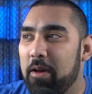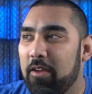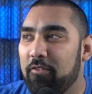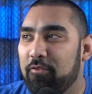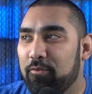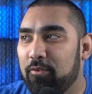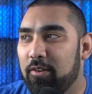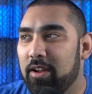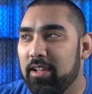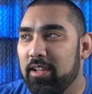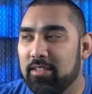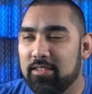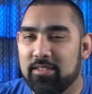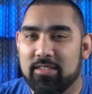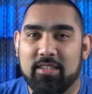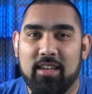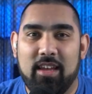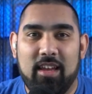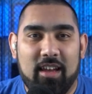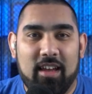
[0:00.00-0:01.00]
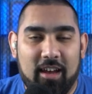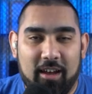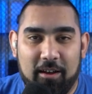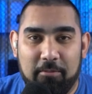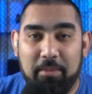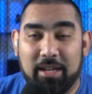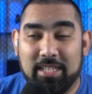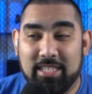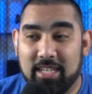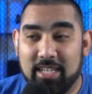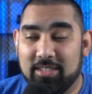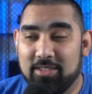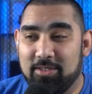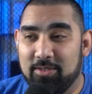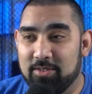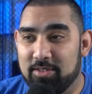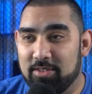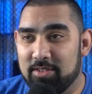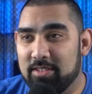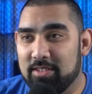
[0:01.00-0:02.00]
friends um, my test
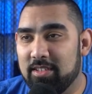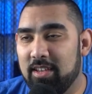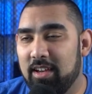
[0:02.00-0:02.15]
users.